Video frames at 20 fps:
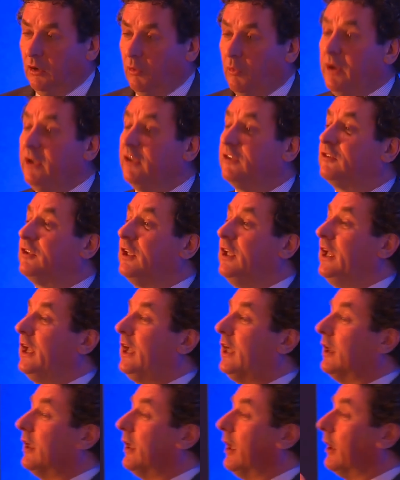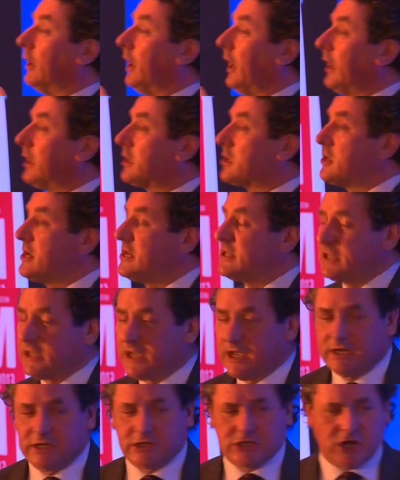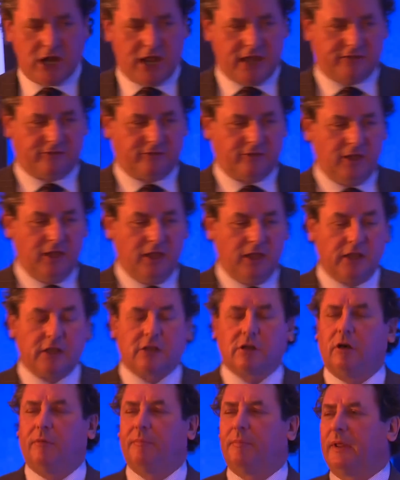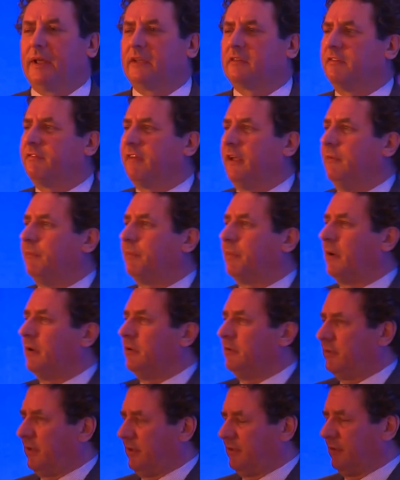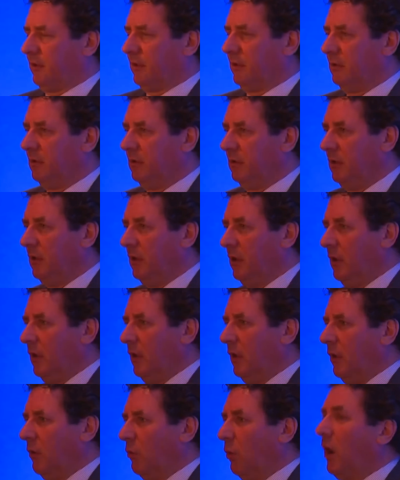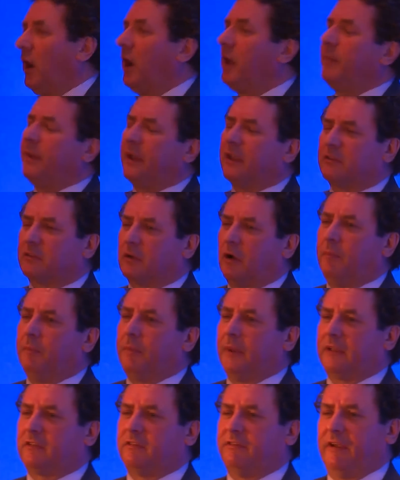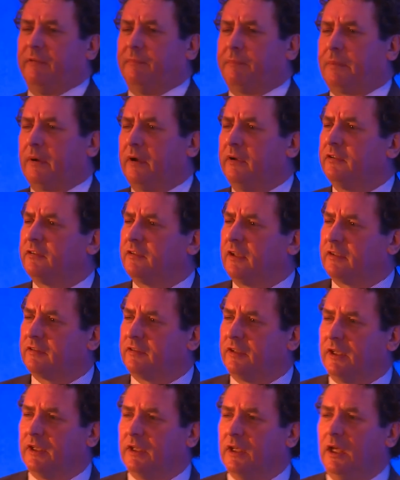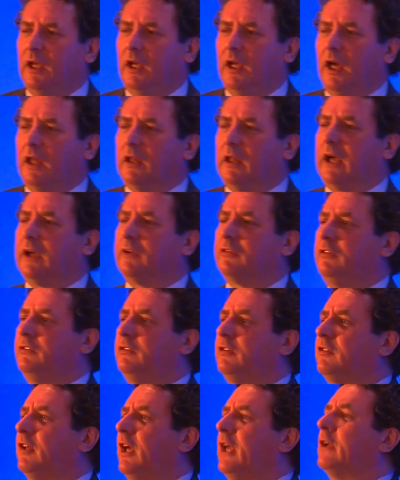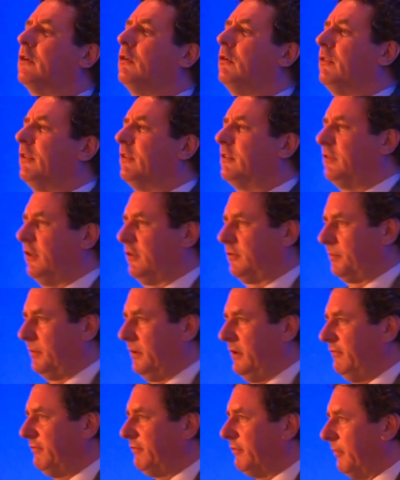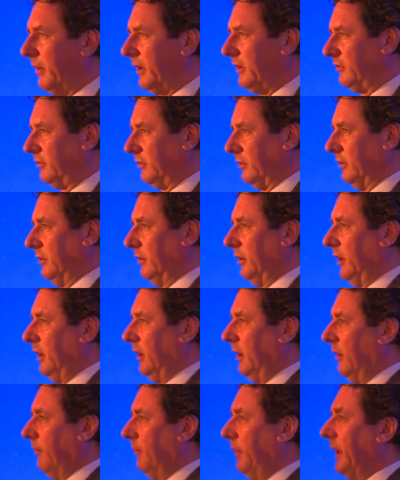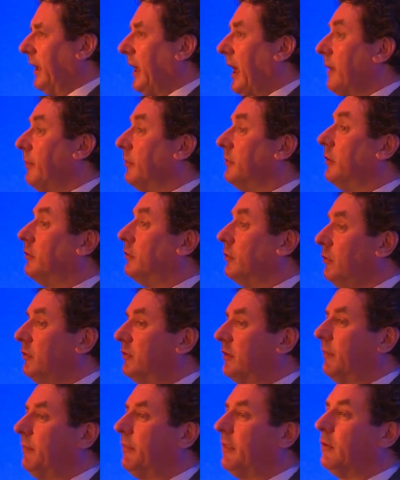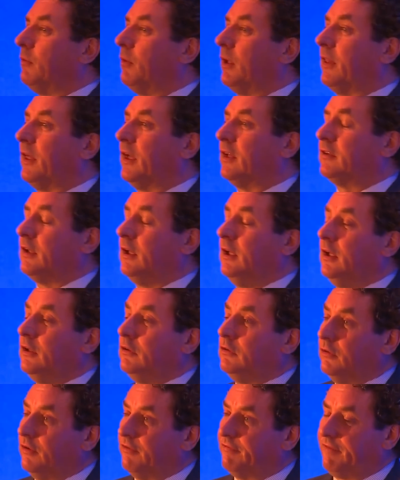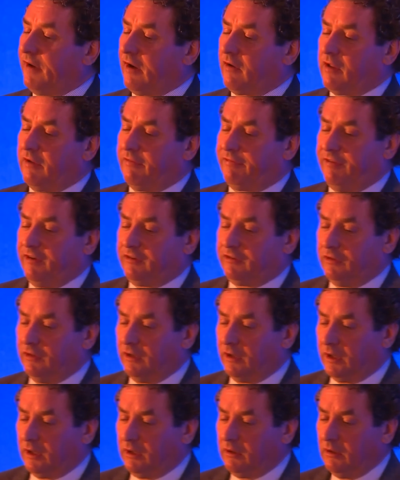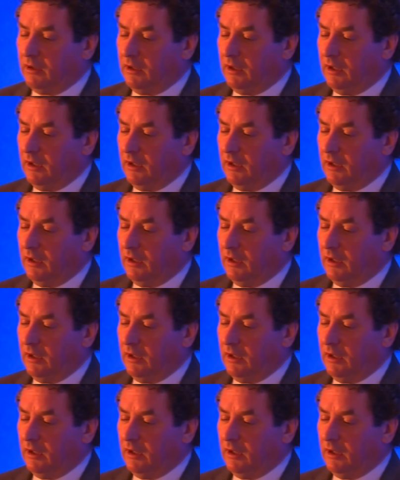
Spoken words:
We're seeing an increasing interest in complex event processing. Why? Because complex event processing allows you to take all this disparate information, being able to do something with it, do it very efficiently,